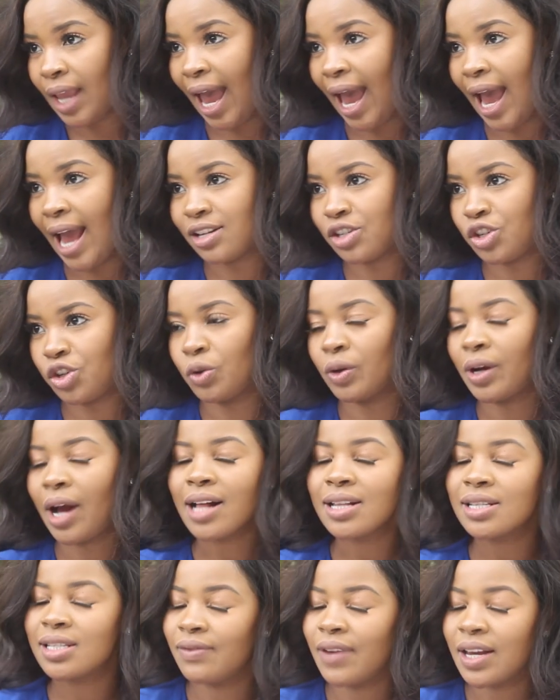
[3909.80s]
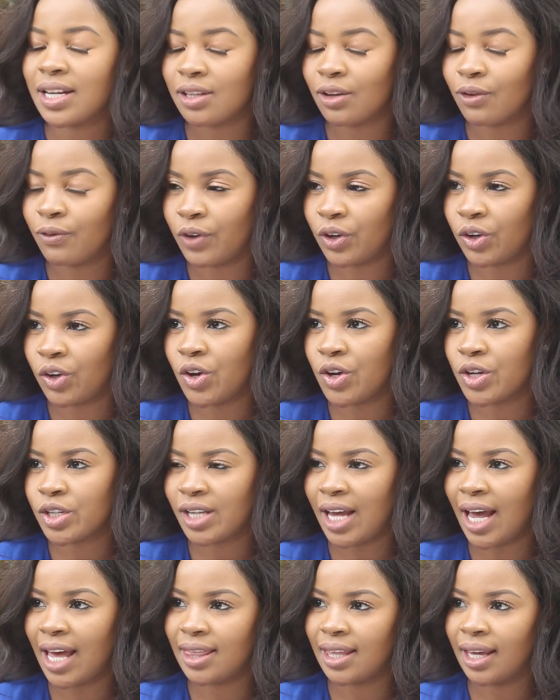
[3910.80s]
and you know cultivating for years
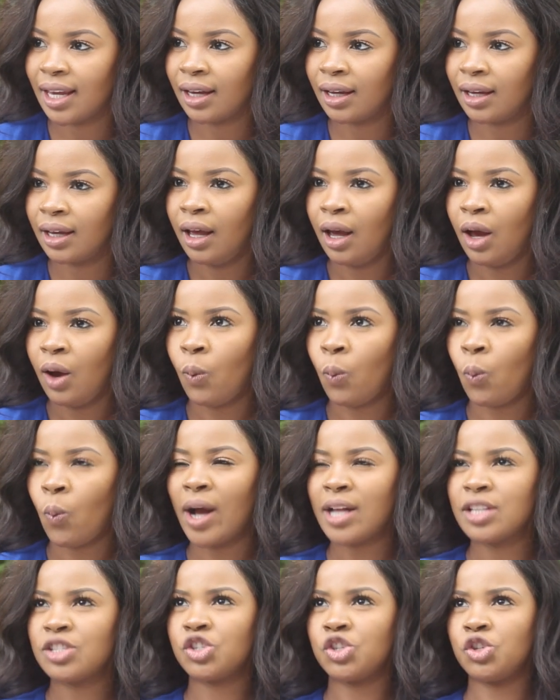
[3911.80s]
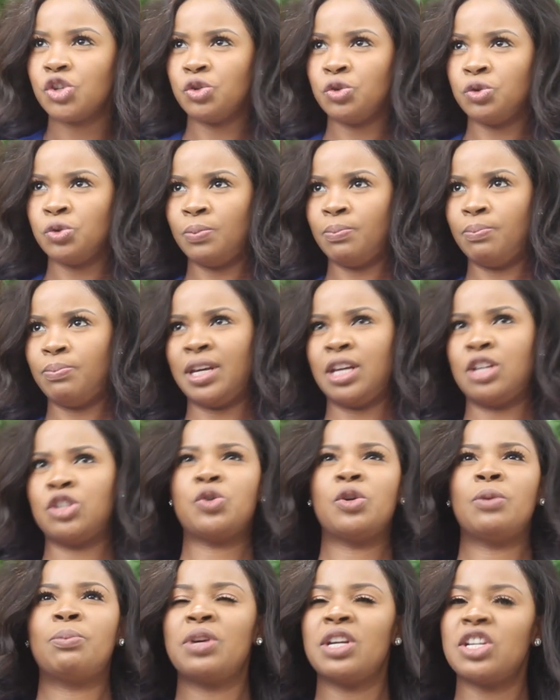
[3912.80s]
so i think once you begin
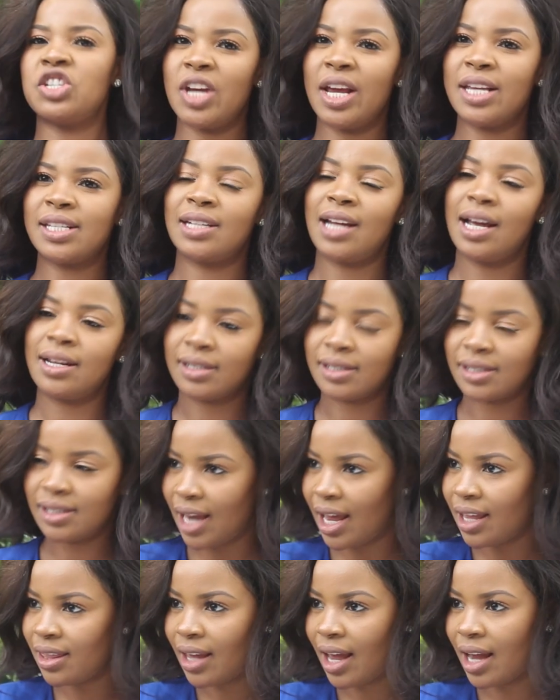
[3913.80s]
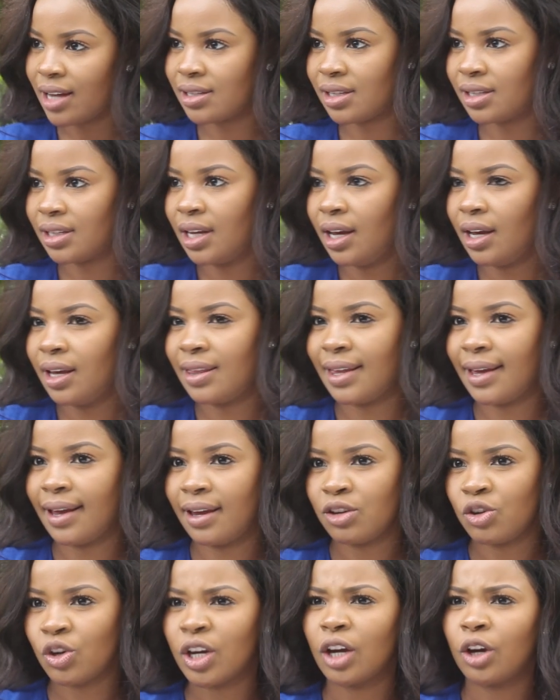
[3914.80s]
to appreciate and understand that there
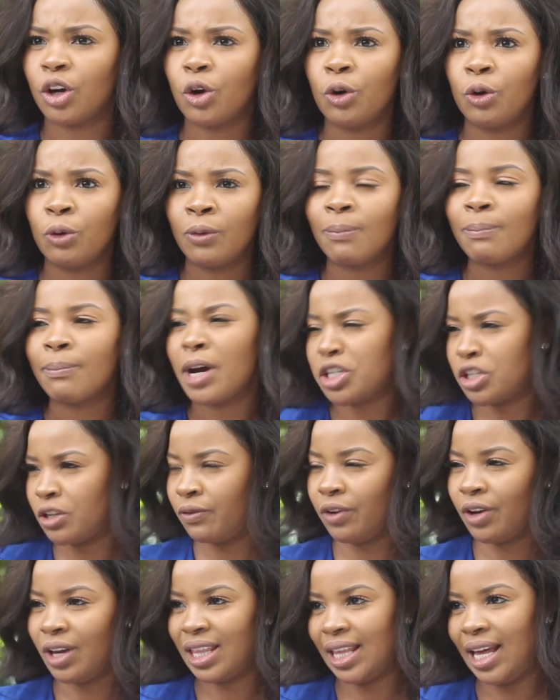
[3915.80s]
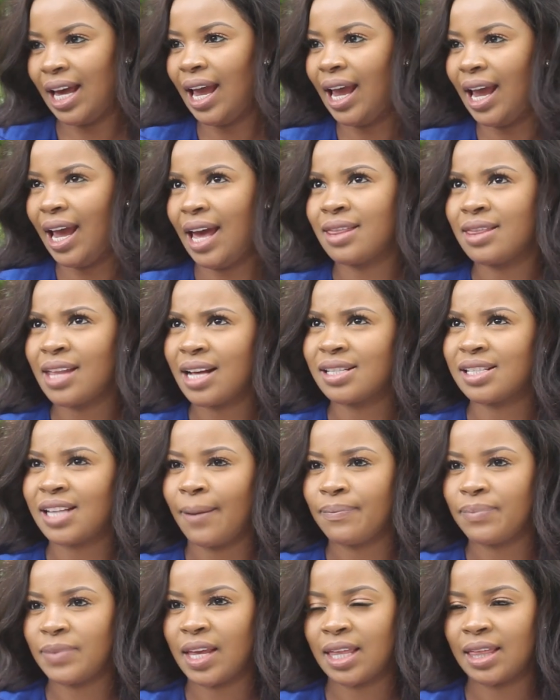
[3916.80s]
you can go much further and that's
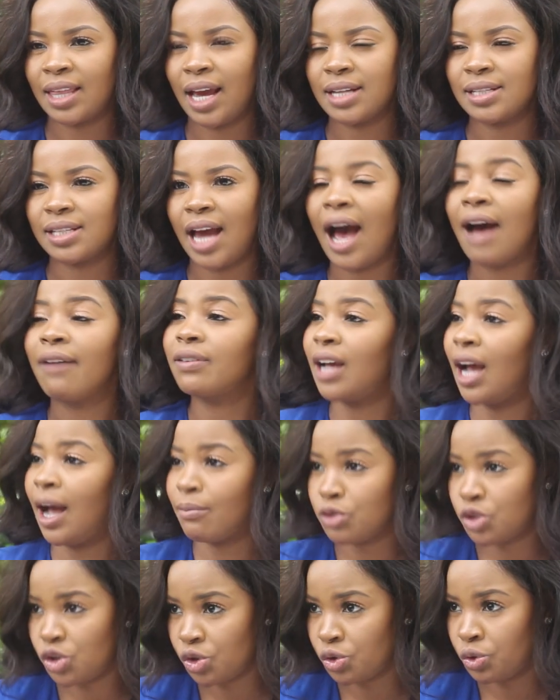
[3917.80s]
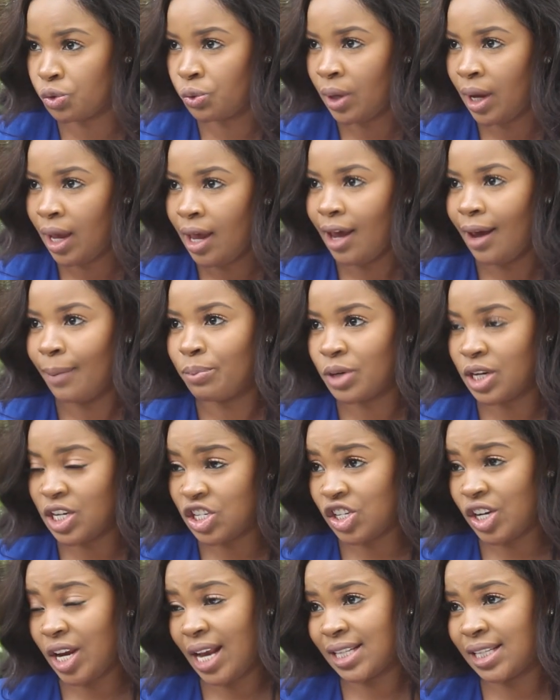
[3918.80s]
something that i've come to
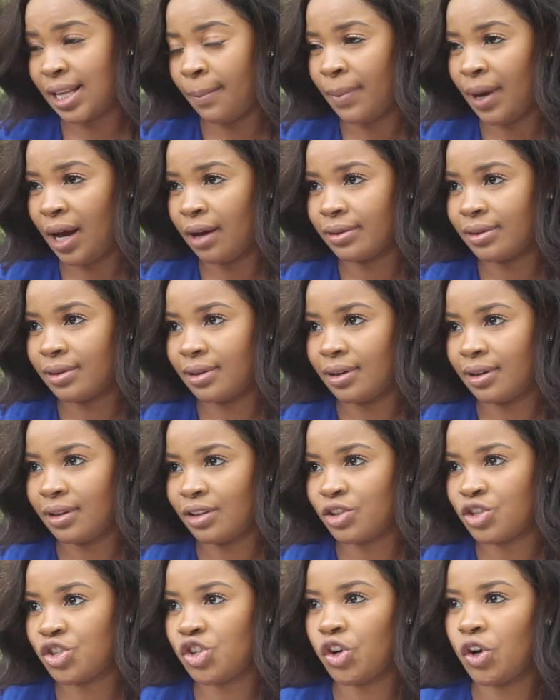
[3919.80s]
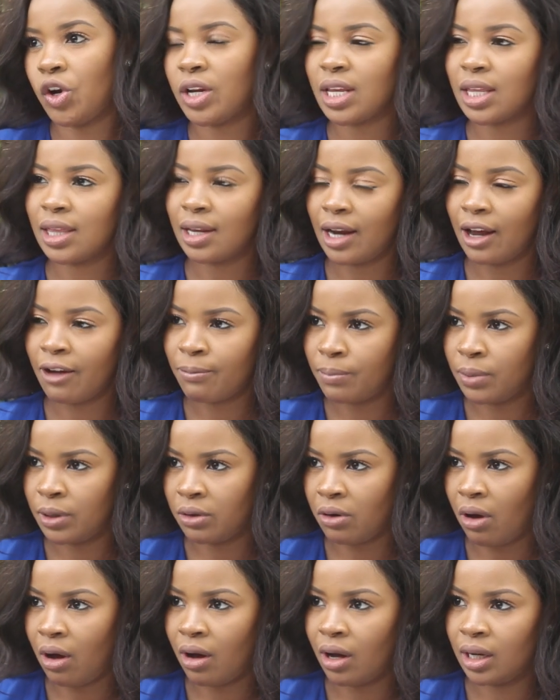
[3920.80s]
appreciate about the the journey that i've
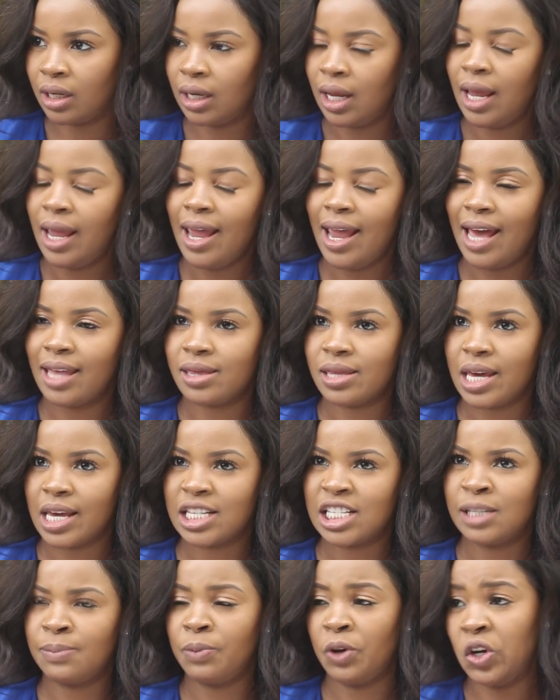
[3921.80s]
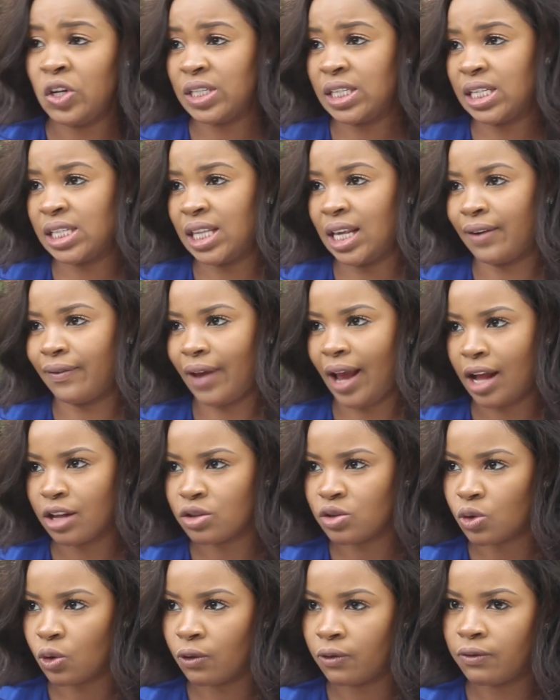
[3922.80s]
been on and the experiences that i've had
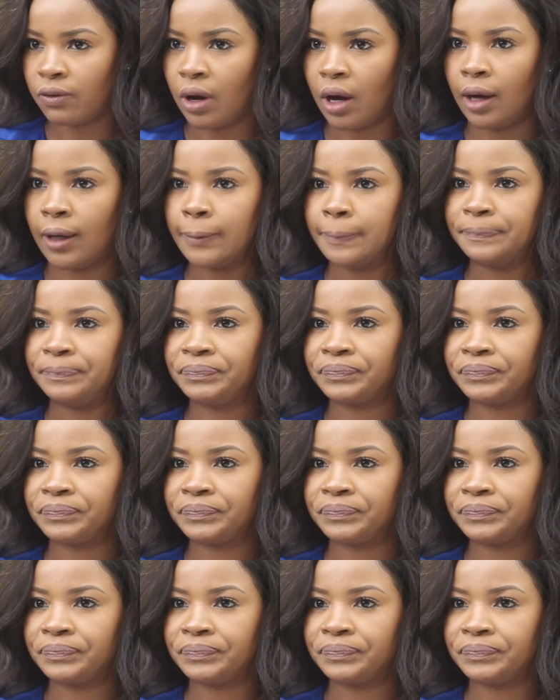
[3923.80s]
so far